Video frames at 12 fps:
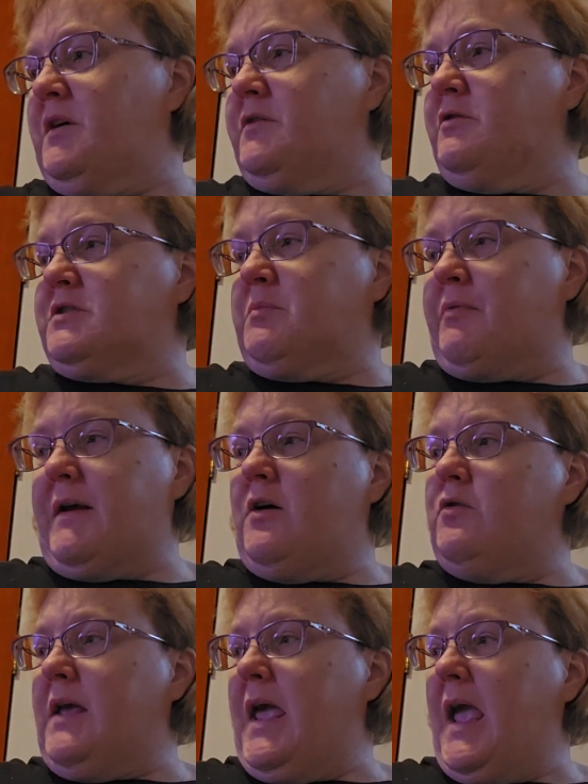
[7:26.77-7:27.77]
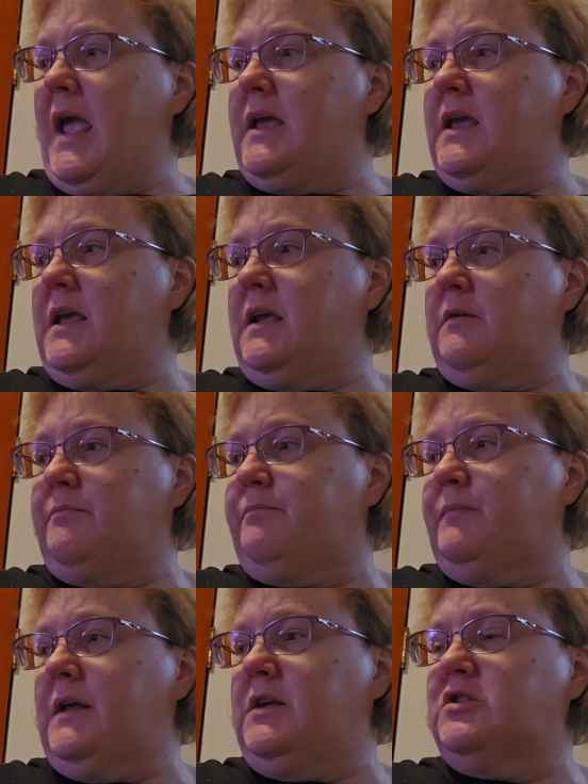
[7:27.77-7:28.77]
there's a brown hanging,
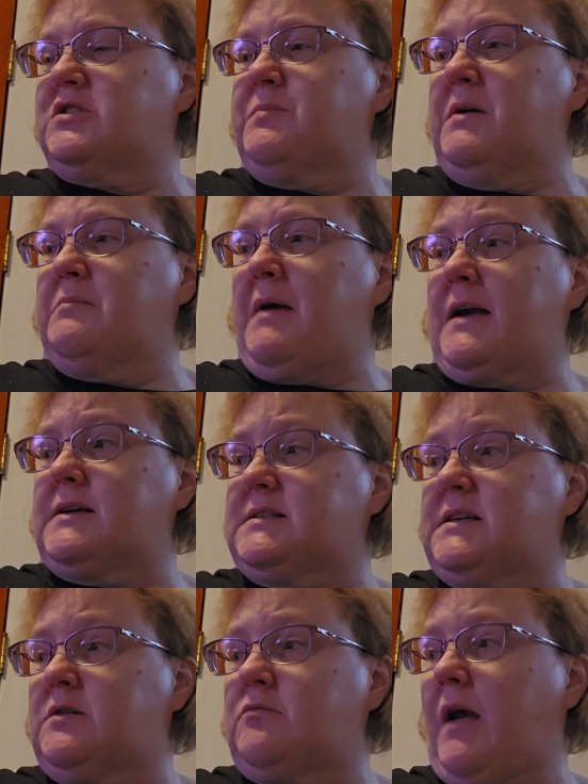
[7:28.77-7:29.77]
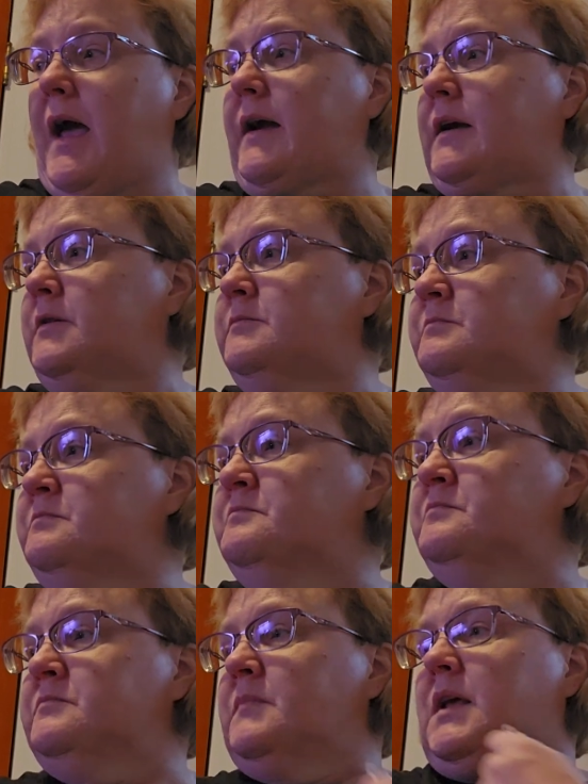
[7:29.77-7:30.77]
it used to be a magazine rack,
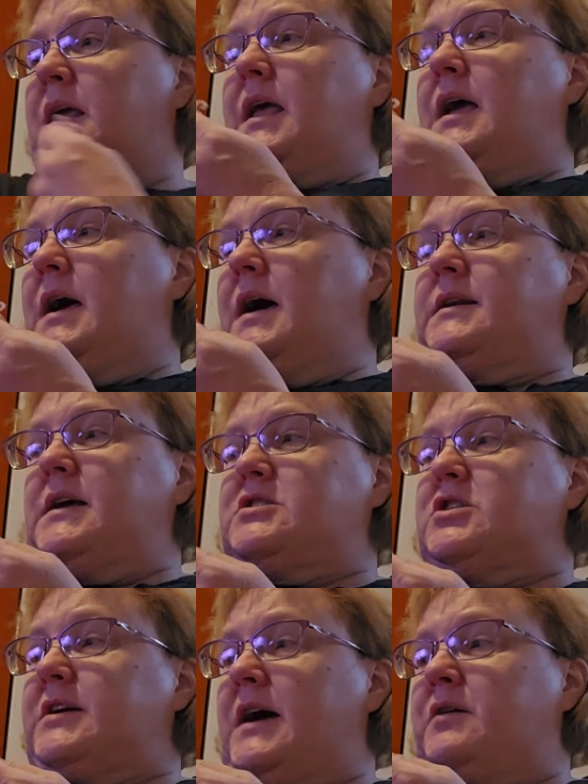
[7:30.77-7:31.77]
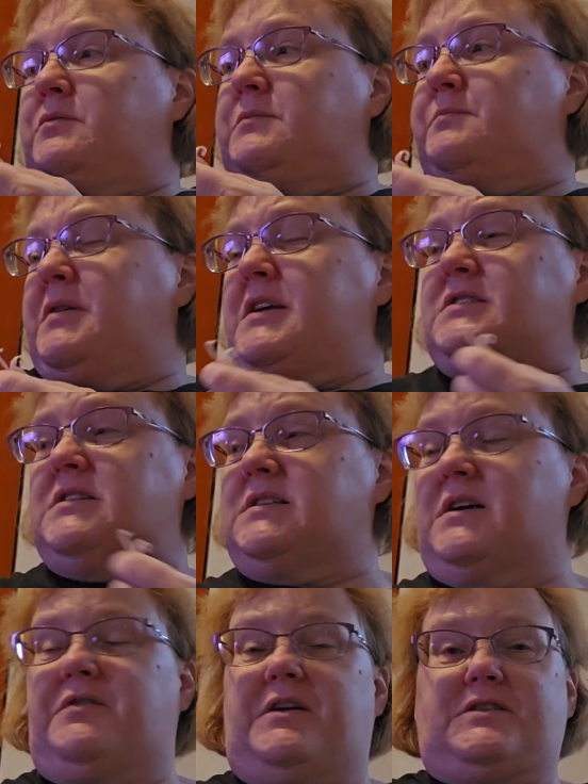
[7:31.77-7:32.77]
and I took out pieces
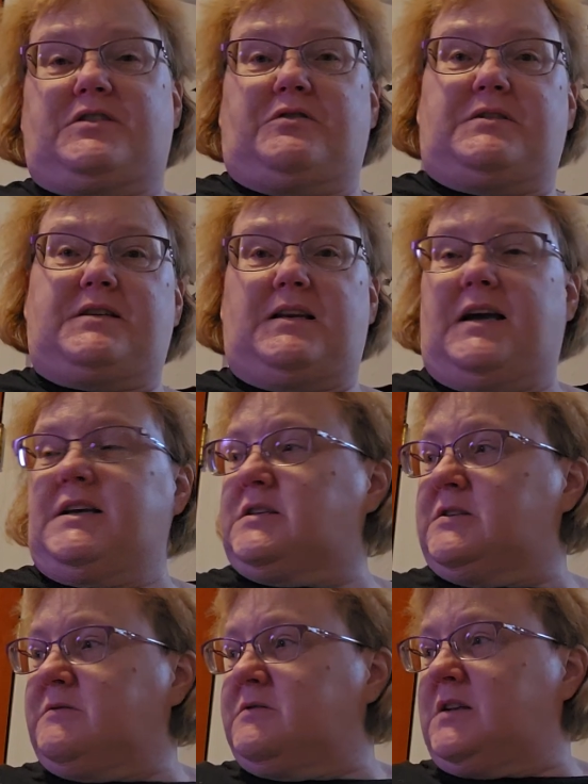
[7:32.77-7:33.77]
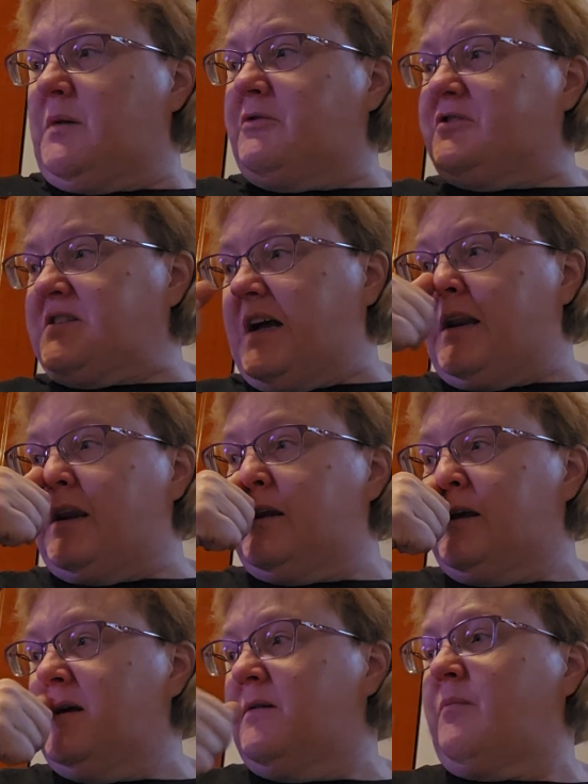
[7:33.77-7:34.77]
of it, so it's a nice double-sided
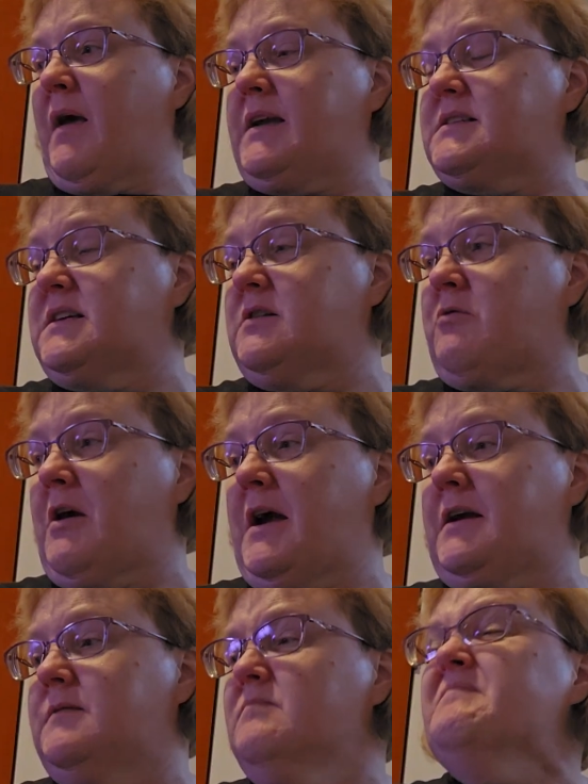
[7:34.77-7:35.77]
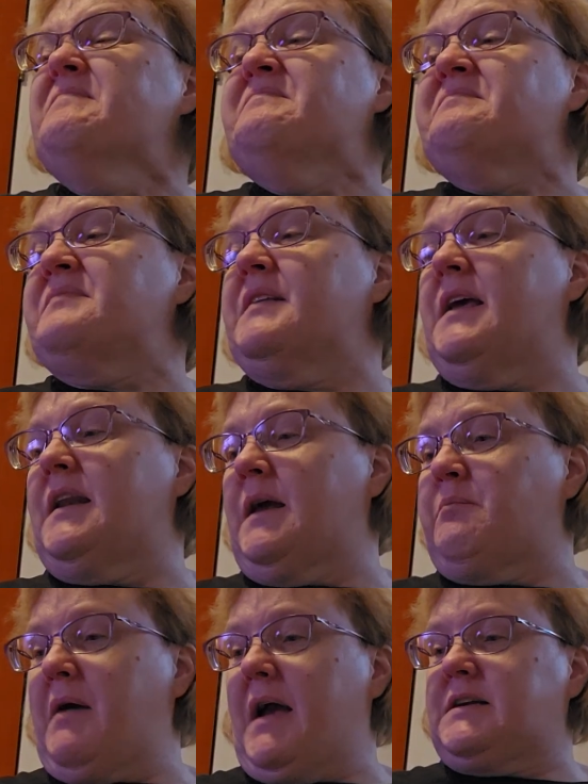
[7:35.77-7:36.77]
magazine rack. And I
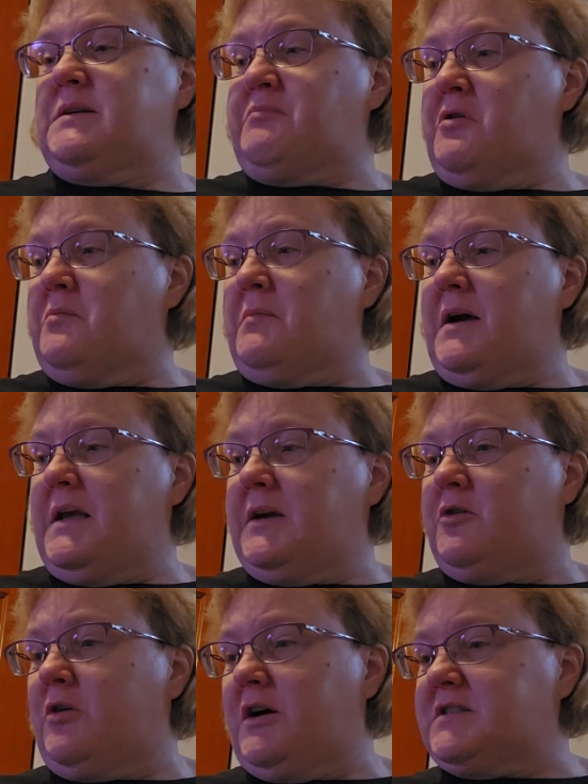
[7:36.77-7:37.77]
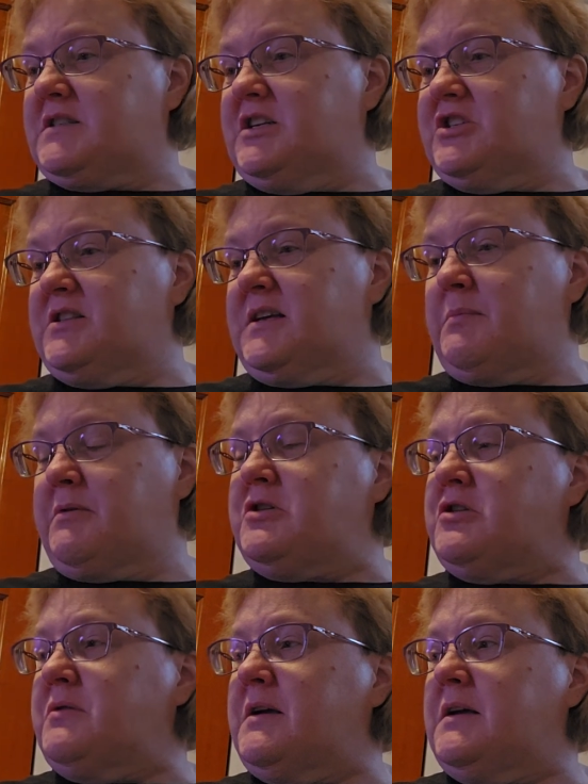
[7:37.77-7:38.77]
bagged up all my cross stitching that I've been
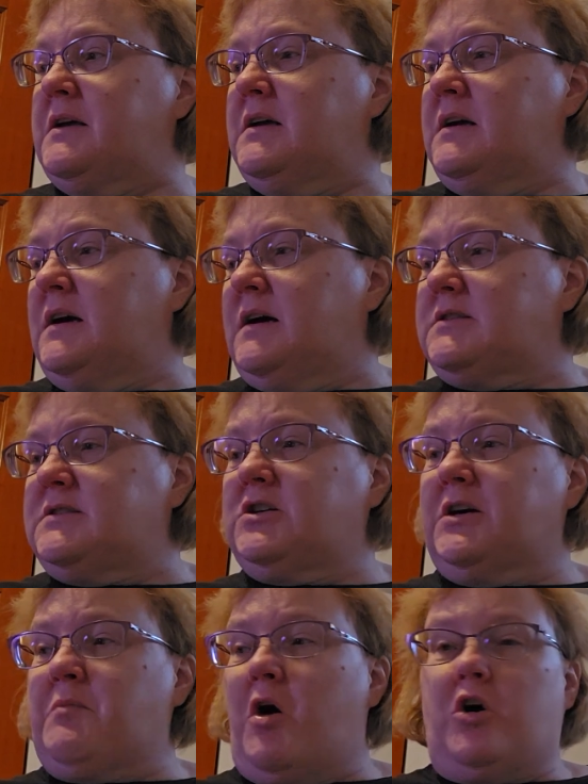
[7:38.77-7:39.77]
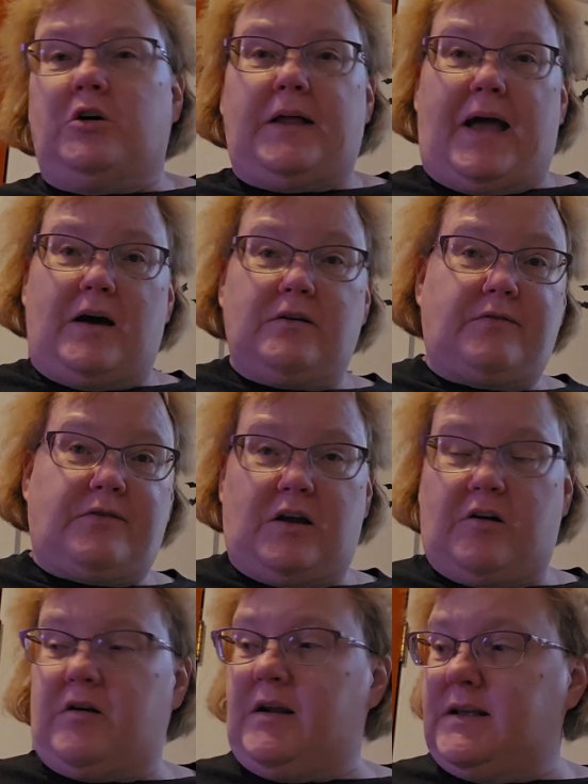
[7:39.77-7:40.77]
doing. Took them all out of
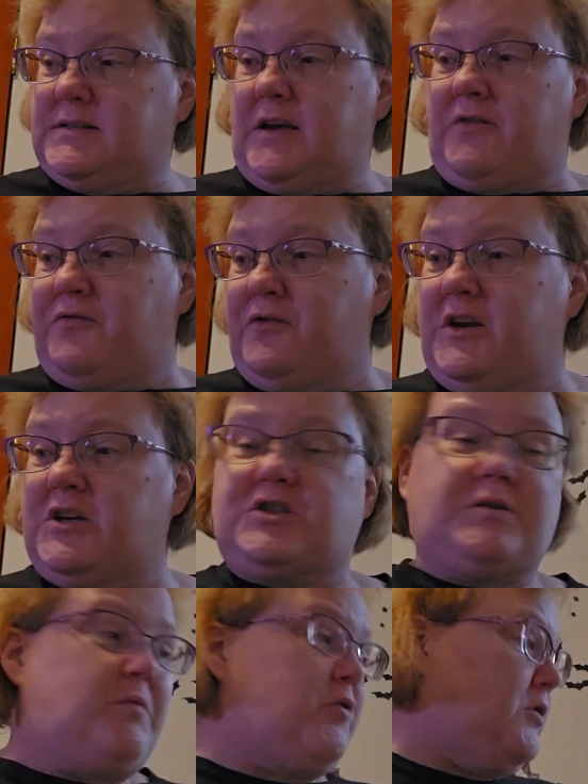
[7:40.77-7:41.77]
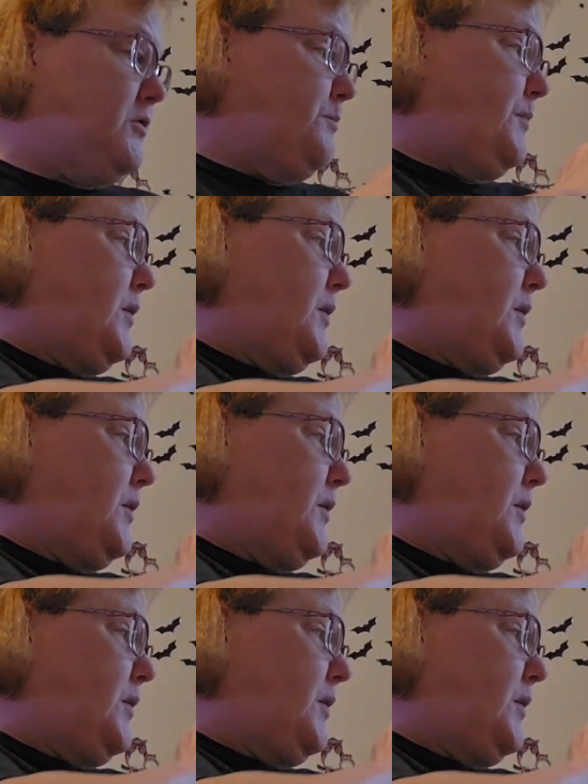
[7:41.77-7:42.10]
there, and as I finish them or